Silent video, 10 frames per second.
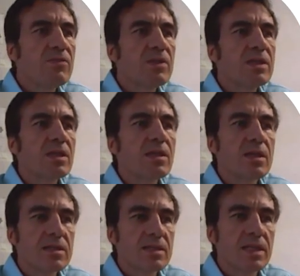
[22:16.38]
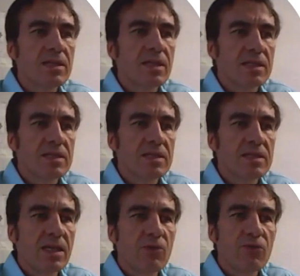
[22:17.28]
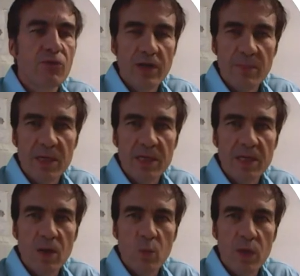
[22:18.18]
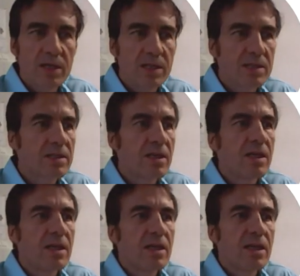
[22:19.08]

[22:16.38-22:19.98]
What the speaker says: Even listening lessons and phonemic awareness.